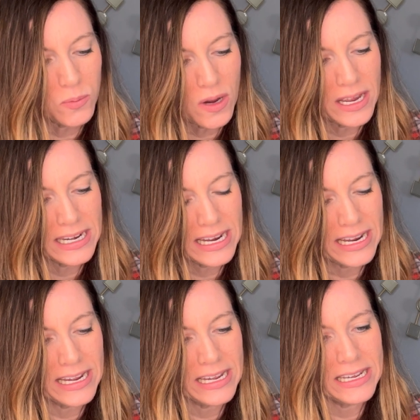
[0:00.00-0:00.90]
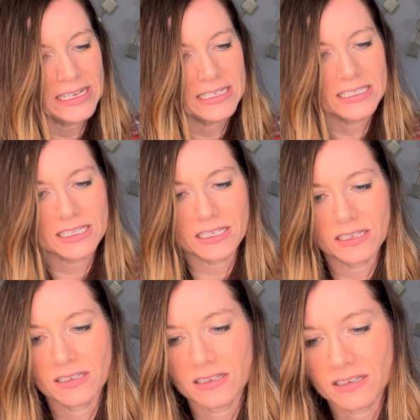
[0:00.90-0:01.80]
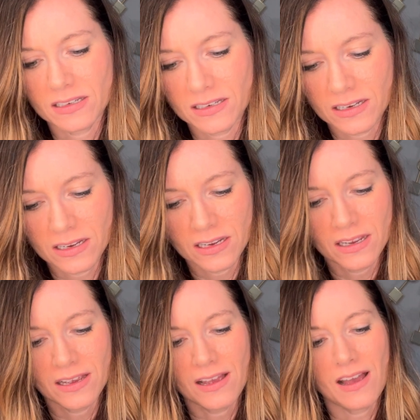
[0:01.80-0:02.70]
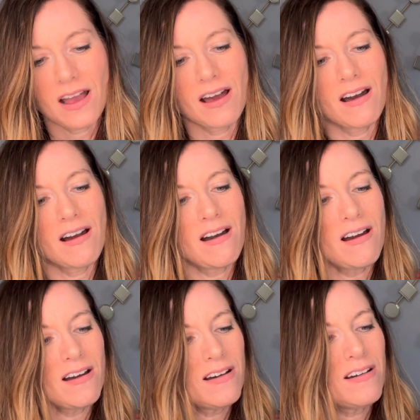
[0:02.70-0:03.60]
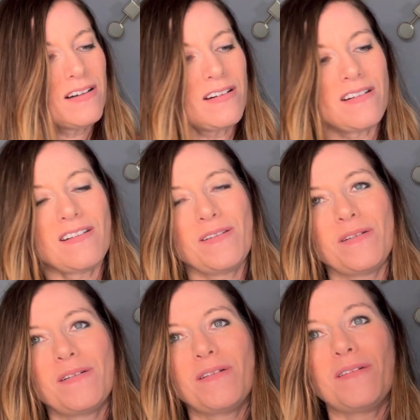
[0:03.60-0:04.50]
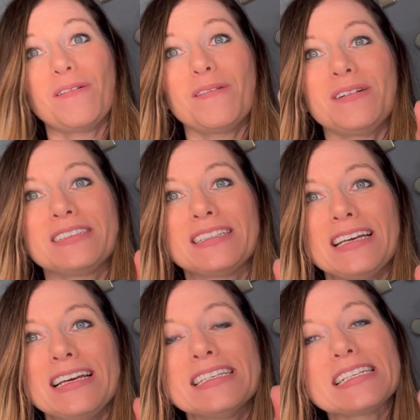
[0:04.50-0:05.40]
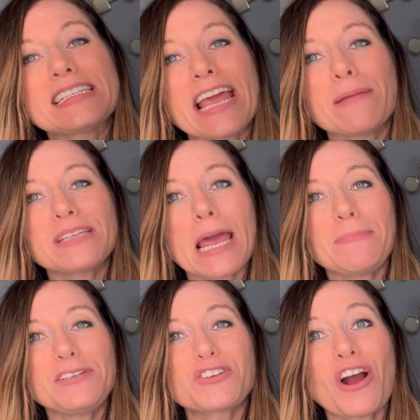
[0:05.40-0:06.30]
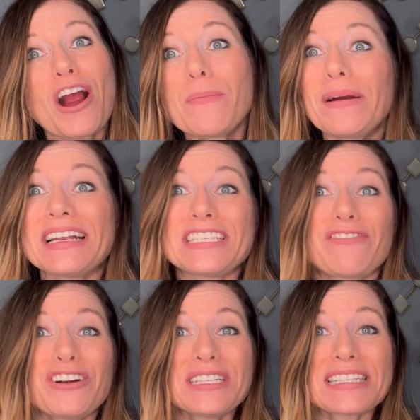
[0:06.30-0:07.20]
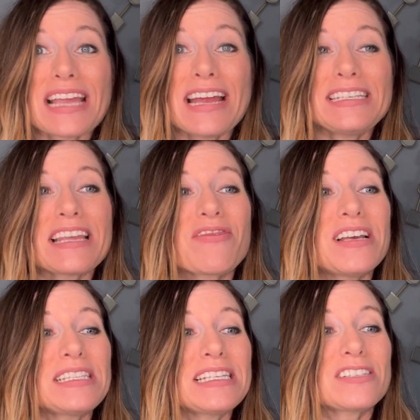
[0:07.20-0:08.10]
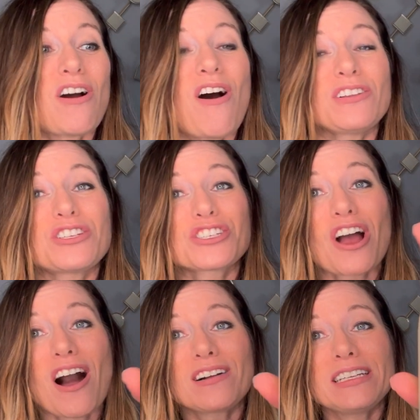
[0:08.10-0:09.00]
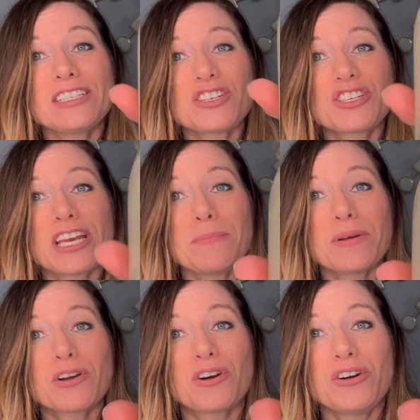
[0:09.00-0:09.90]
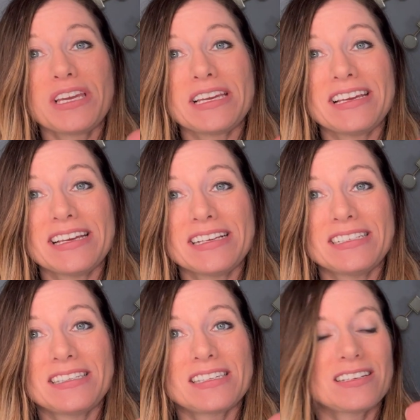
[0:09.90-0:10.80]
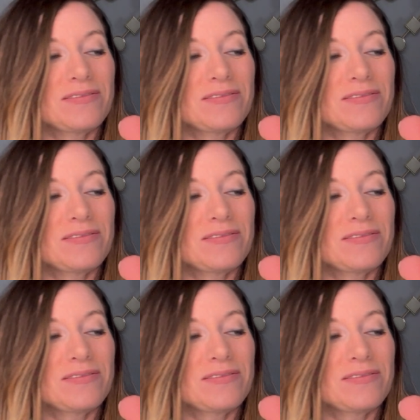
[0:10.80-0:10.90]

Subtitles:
one is, oh, same type of jar, but a different scent. This is called chocolate chip cookies.